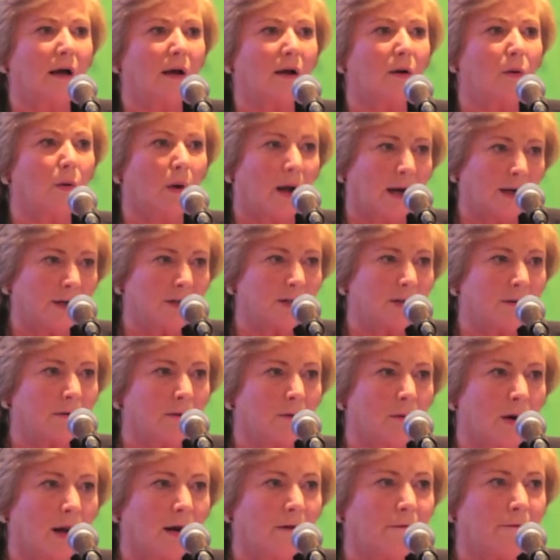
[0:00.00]

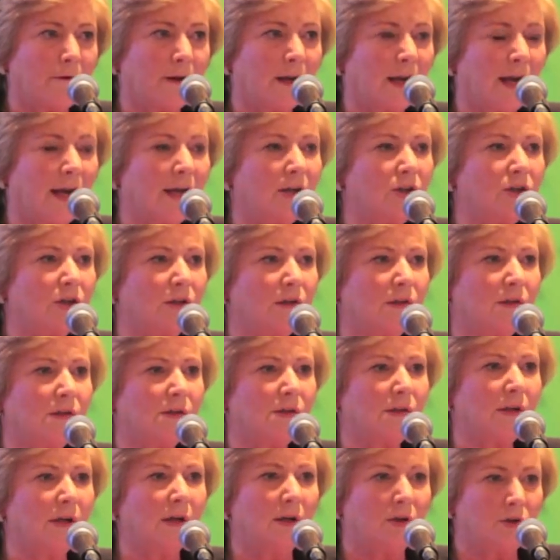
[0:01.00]

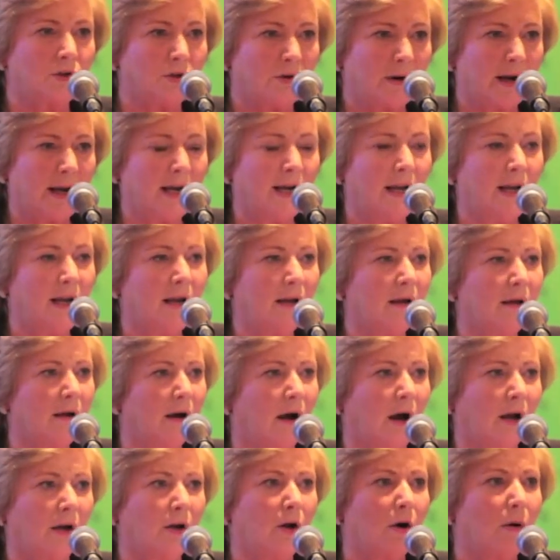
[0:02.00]
qualifications, training,
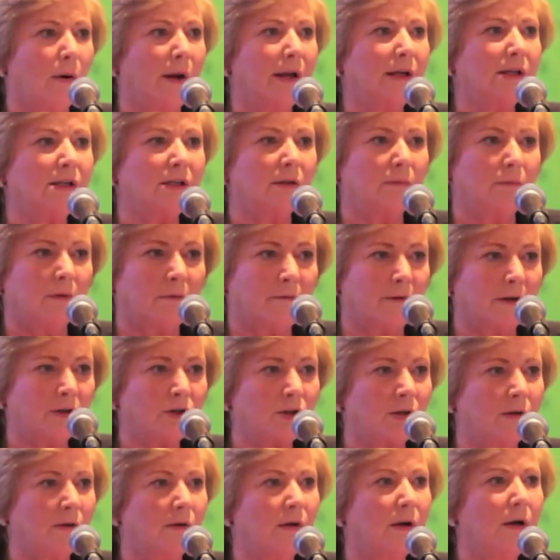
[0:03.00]
ongoing
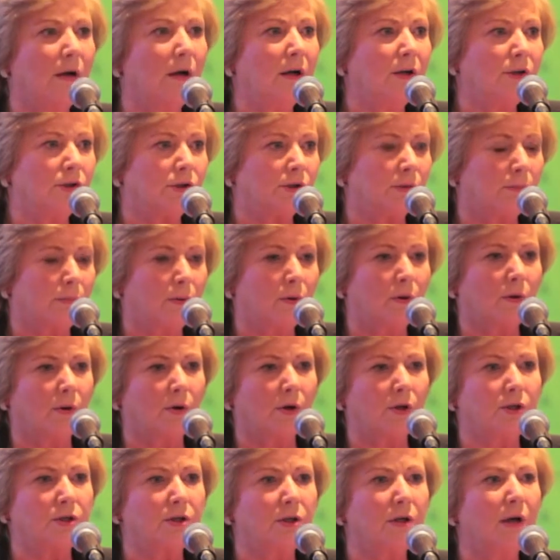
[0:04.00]
supervision,
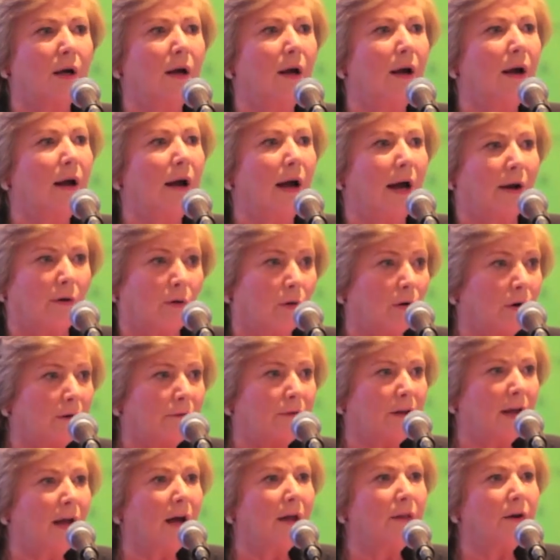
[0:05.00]
support, and all of
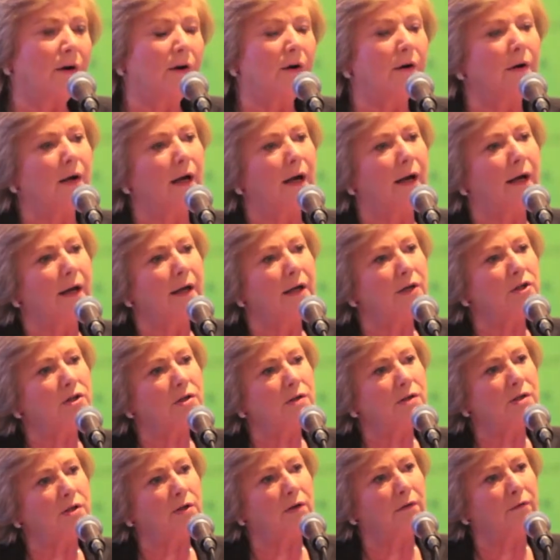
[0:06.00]
the other
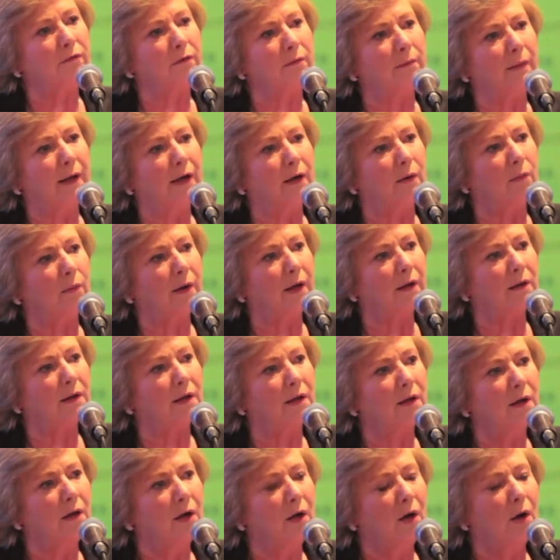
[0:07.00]
issues you're familiar with.
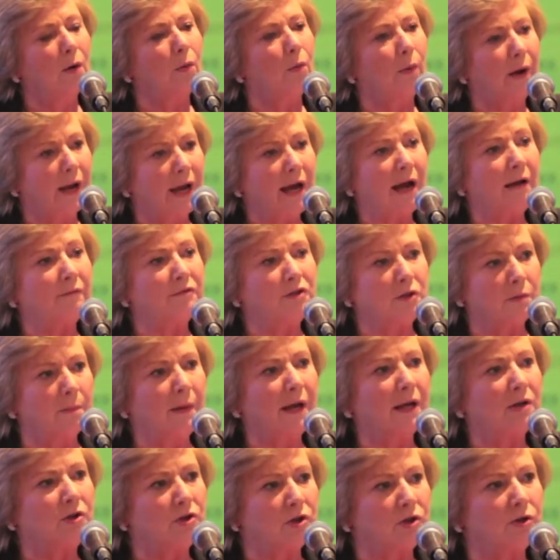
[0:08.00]
We have to
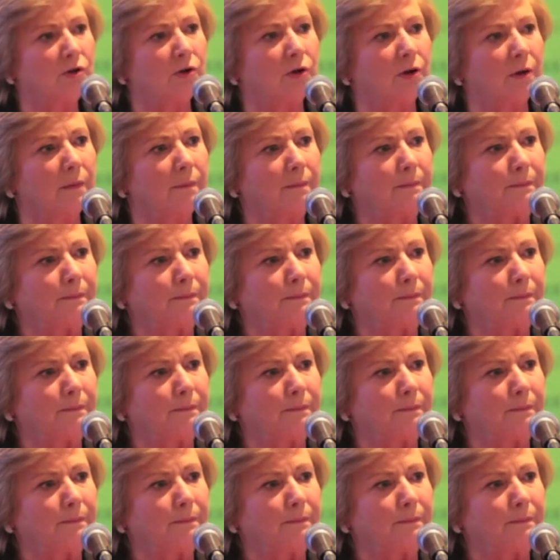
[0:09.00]
make sure